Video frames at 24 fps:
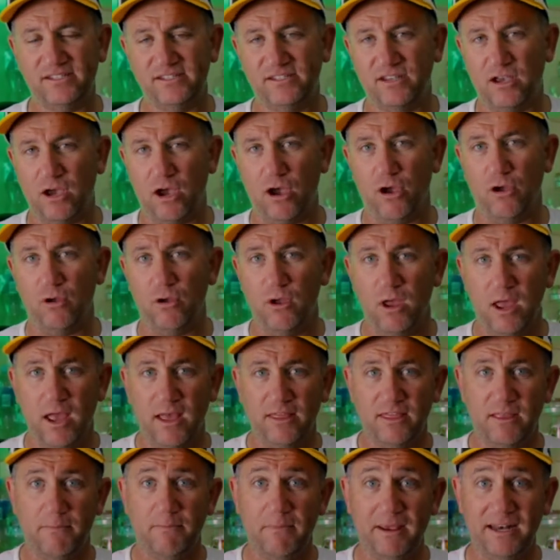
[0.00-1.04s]
So
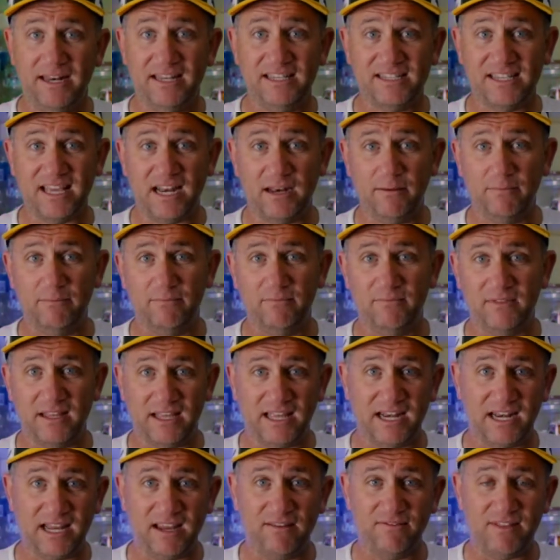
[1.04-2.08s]
the Mini's they're
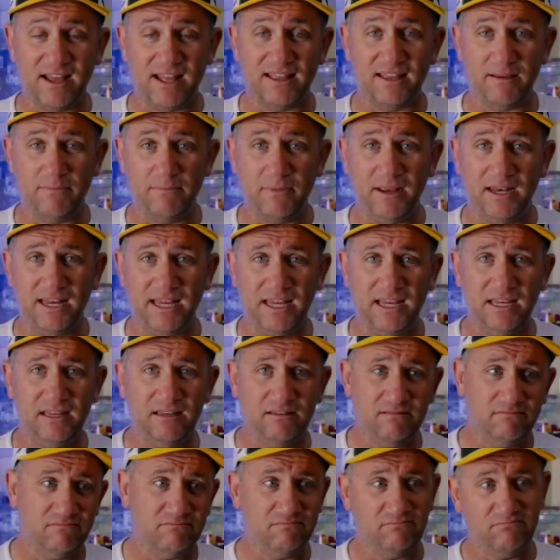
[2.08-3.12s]
gonna give that the Mini
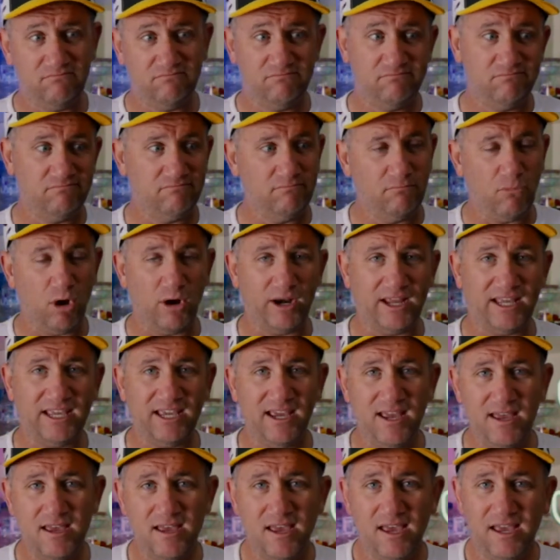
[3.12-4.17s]

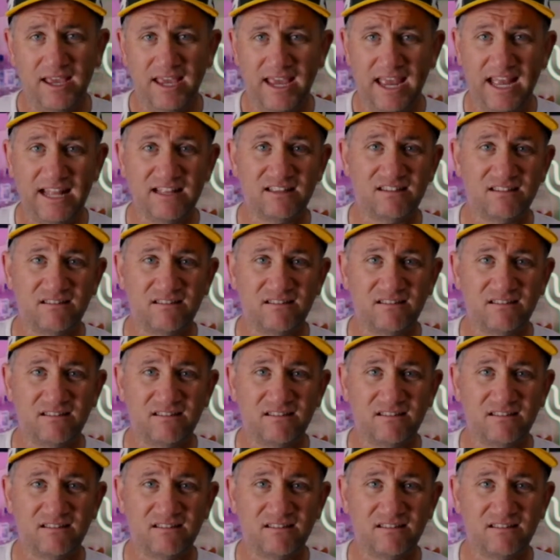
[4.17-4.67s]
moniker, and